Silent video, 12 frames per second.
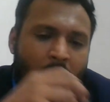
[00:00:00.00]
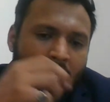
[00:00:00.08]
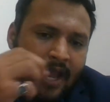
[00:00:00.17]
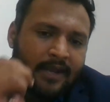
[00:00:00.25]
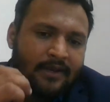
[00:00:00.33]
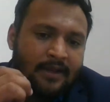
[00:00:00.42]

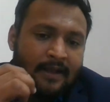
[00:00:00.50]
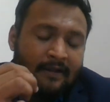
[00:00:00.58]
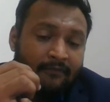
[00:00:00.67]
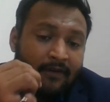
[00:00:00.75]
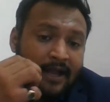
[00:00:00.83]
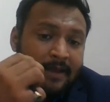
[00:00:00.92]
And
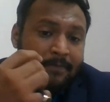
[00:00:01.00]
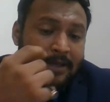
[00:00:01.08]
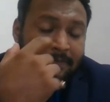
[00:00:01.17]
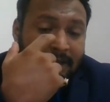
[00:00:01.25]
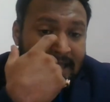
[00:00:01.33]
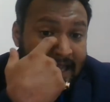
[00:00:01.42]
why
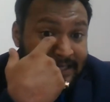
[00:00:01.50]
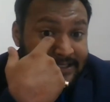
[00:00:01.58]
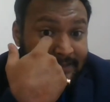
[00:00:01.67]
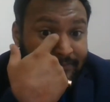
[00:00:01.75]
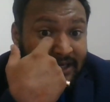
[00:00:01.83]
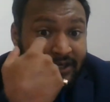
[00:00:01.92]
people
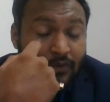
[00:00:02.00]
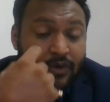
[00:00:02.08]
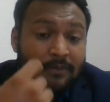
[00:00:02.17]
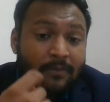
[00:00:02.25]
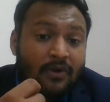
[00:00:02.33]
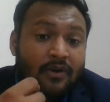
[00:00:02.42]
accept that
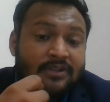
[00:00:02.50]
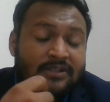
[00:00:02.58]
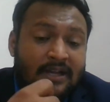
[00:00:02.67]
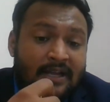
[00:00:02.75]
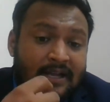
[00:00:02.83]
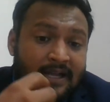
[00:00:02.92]
duty? Because
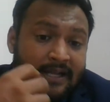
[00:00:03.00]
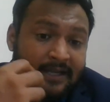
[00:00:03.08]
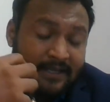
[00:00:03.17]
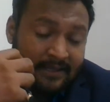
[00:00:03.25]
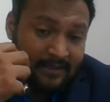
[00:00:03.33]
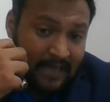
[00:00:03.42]

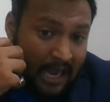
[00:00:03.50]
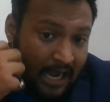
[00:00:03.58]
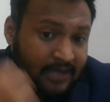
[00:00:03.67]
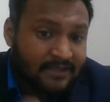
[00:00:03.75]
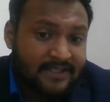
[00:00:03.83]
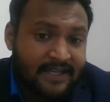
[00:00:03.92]

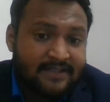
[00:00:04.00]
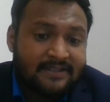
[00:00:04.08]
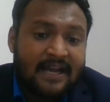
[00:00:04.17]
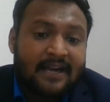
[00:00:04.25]
Hart says